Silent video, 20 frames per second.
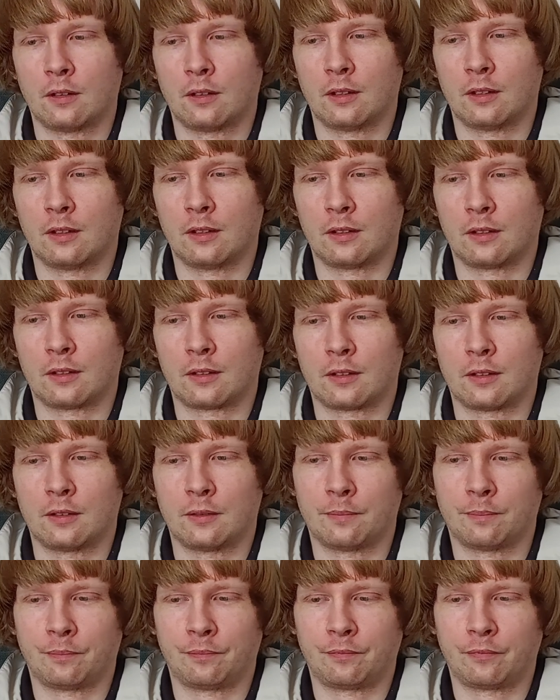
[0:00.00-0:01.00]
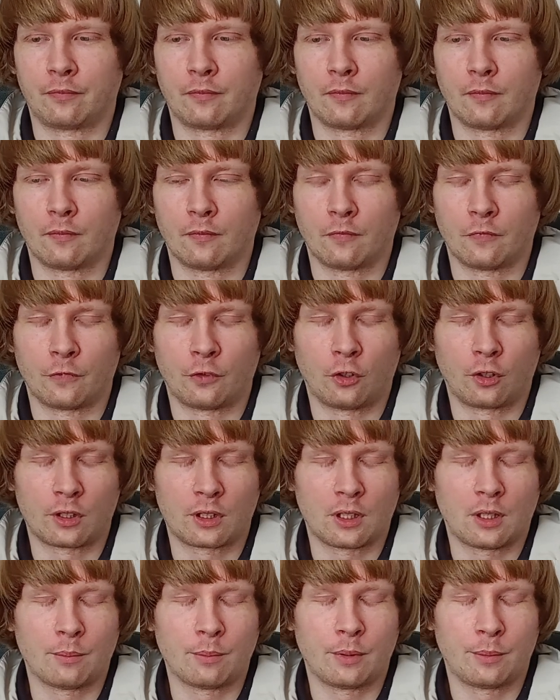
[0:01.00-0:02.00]
And for
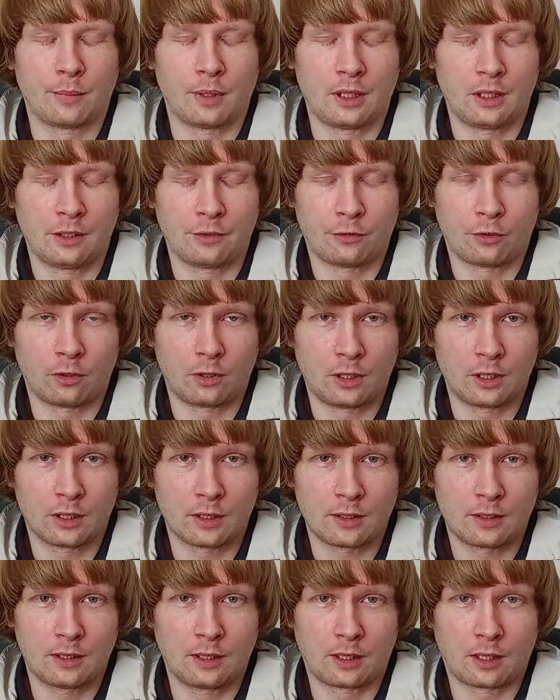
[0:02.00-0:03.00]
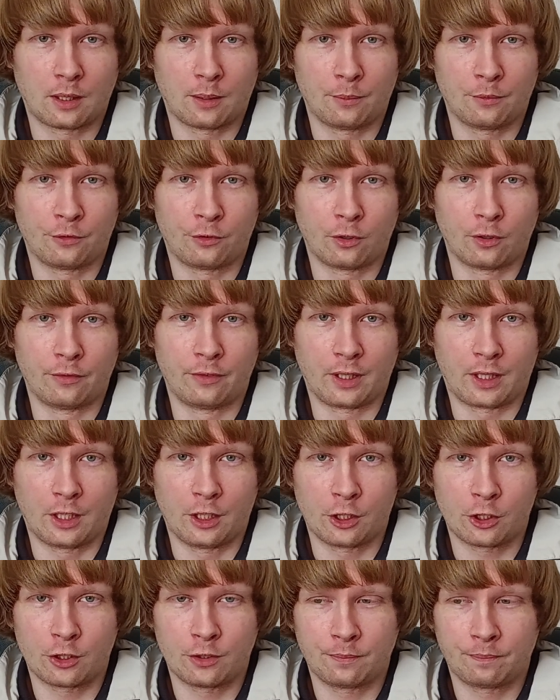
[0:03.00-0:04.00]
example, many foreigners, they come for
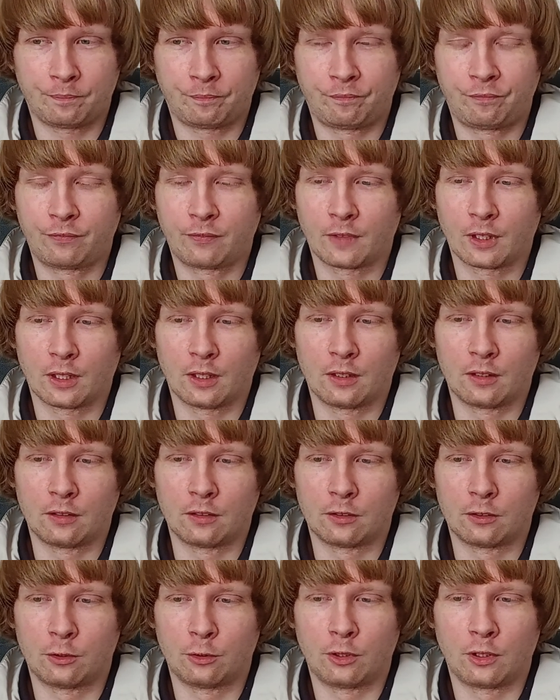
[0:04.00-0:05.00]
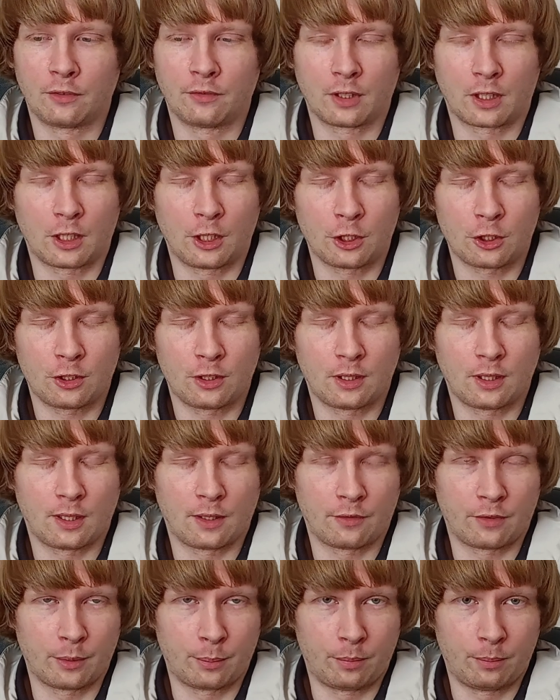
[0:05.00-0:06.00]
vacation, and during vacation they
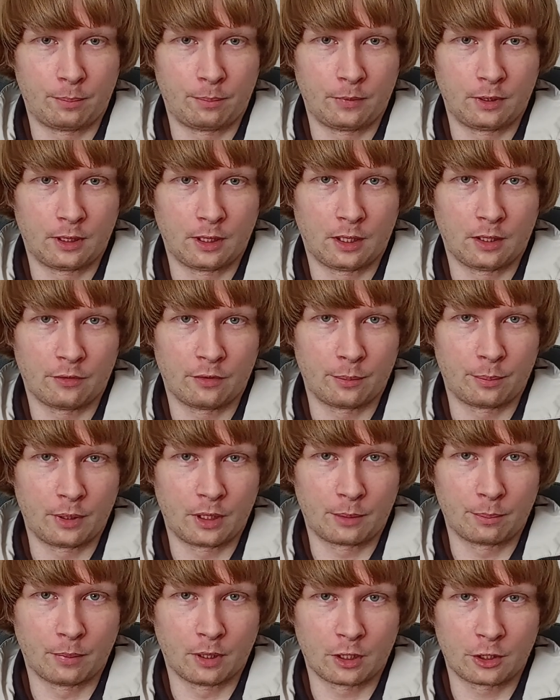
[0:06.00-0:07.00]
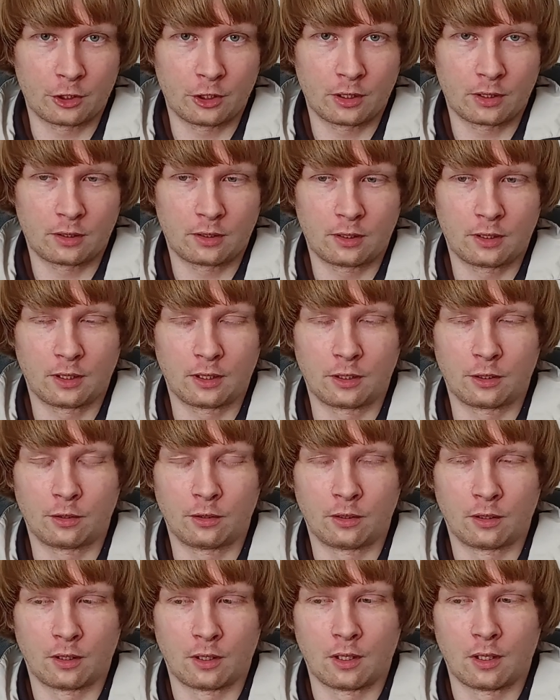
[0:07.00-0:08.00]
have a big budget. They
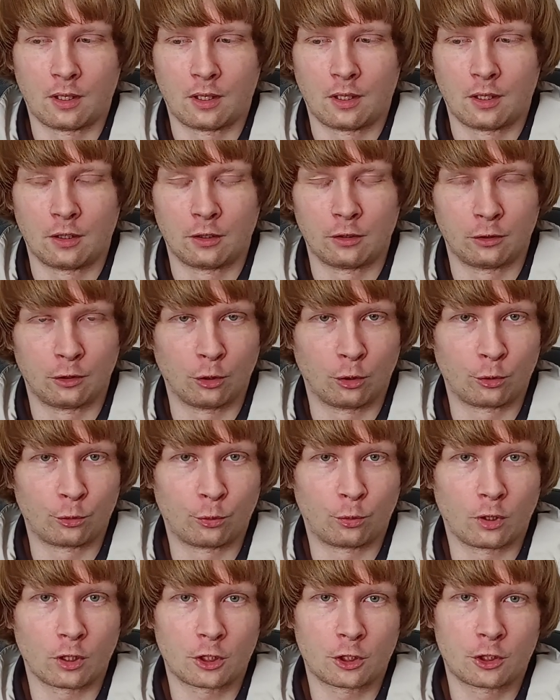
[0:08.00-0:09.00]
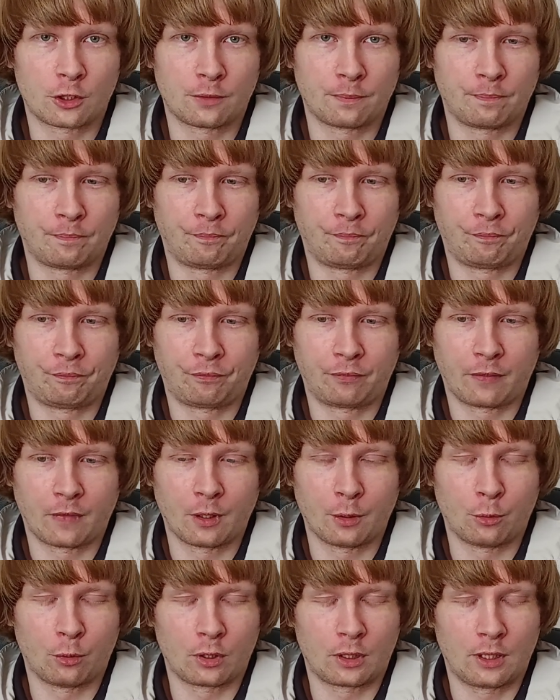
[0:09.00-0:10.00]
don't watch
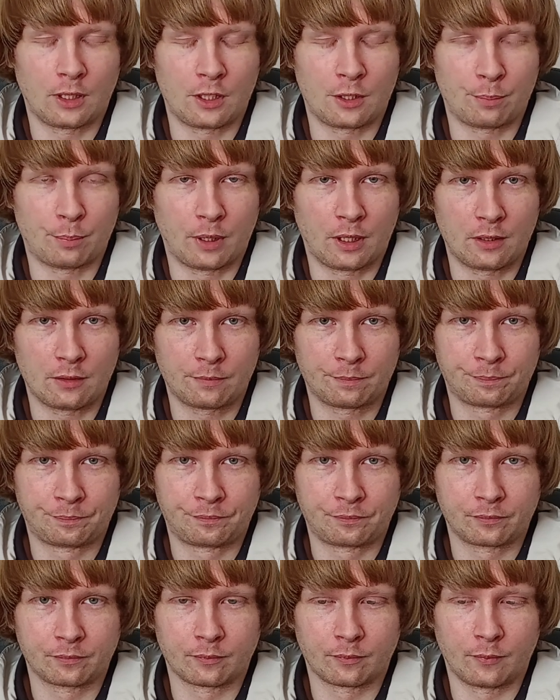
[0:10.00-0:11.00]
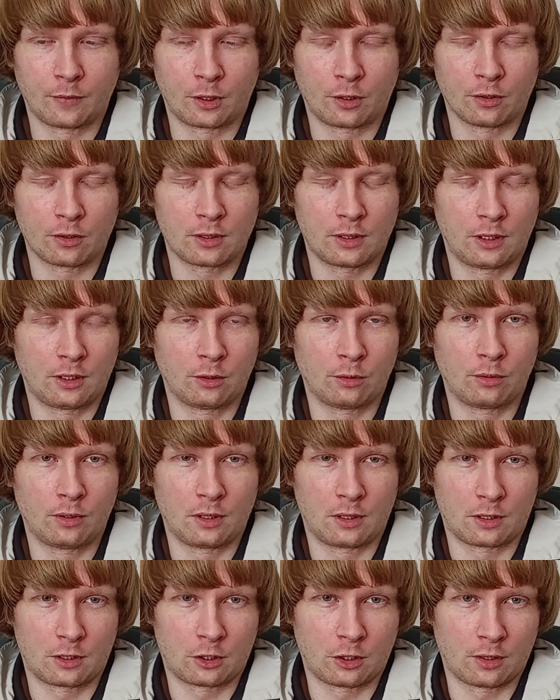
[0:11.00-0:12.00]
what they spend because they know
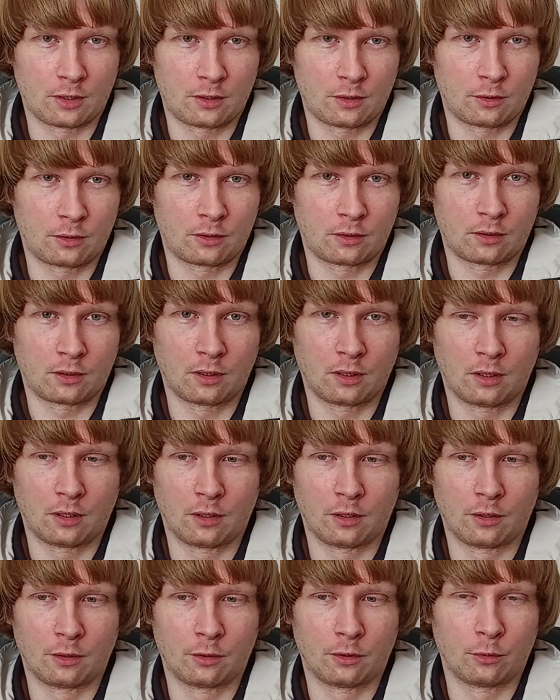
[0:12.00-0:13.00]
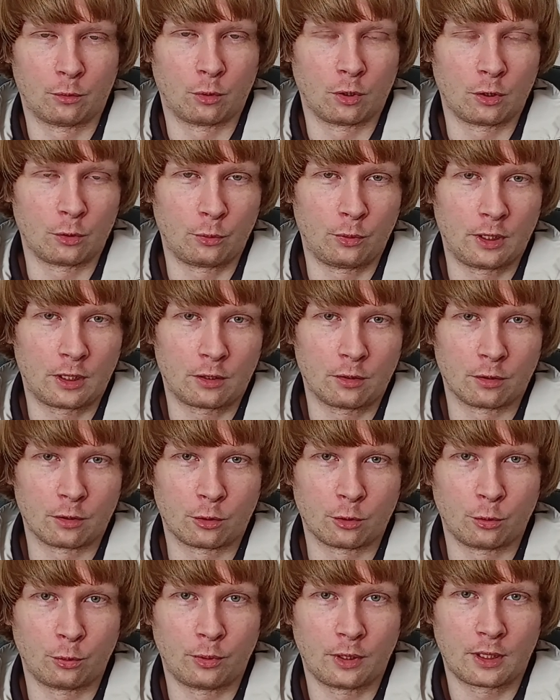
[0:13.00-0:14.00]
it's just 1 week or
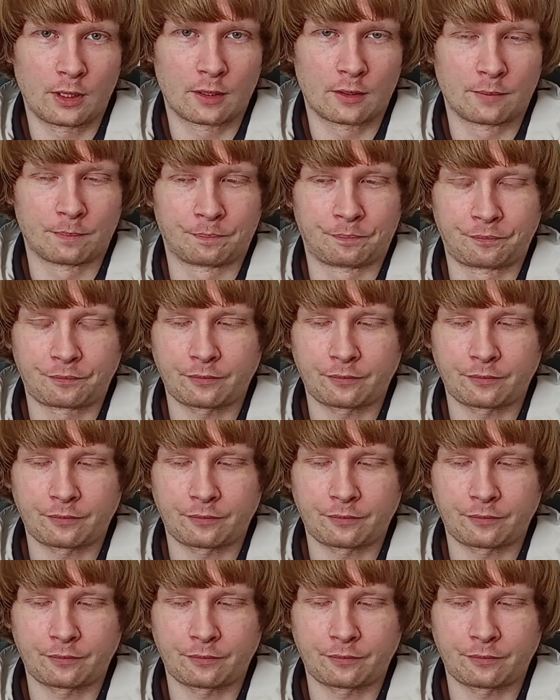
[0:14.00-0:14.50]
2 weeks.